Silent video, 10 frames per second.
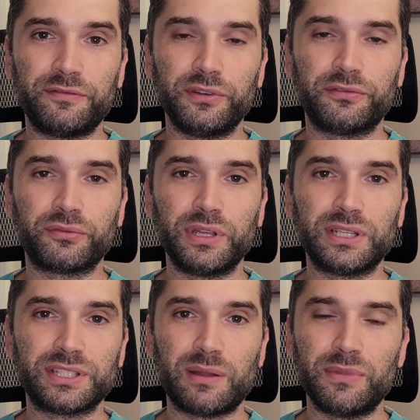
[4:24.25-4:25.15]
feel free
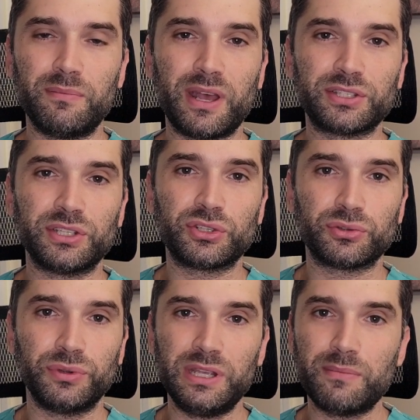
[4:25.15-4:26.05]
to send me a message
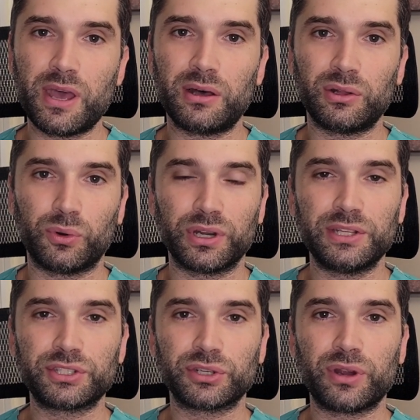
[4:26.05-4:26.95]
through email or
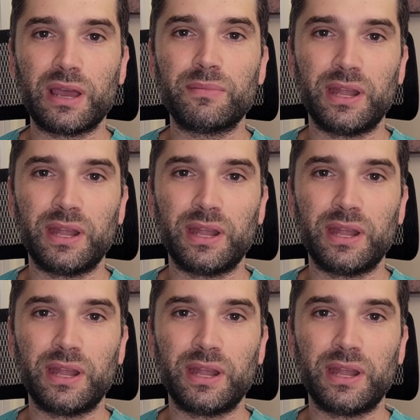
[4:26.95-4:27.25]
Instagram,